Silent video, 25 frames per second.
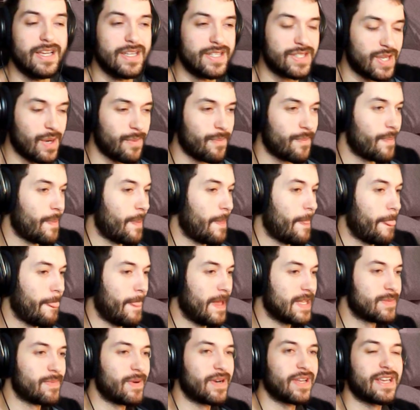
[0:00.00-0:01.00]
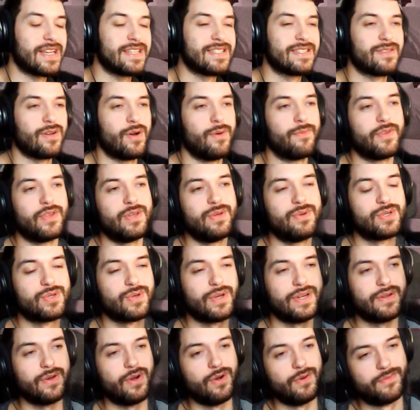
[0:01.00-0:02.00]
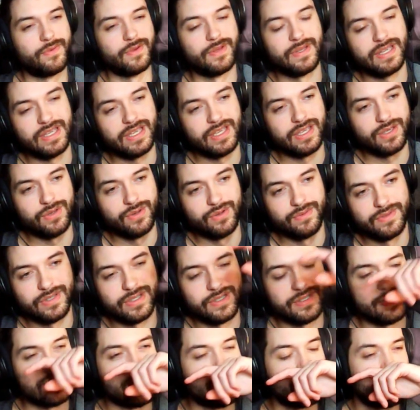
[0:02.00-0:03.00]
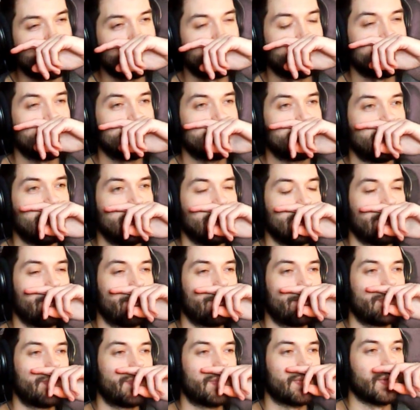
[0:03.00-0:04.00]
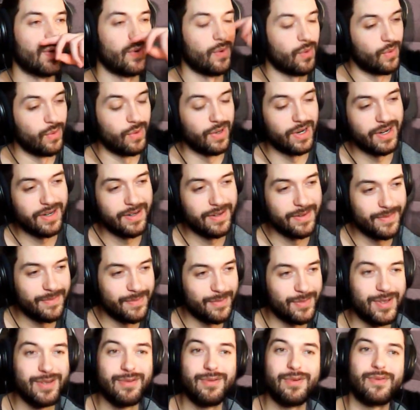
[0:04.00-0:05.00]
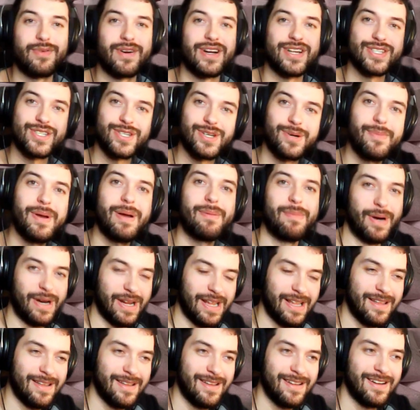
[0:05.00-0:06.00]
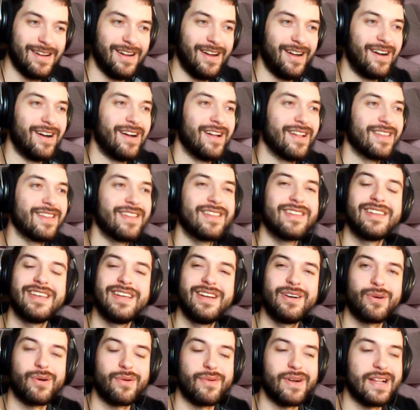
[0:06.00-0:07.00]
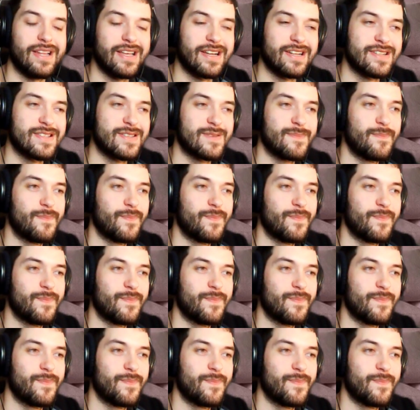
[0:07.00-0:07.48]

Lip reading: So that's about it, guys. Hopefully you enjoyed. Hopefully you've learned something from this video, or you refreshed your memory on the hero relics.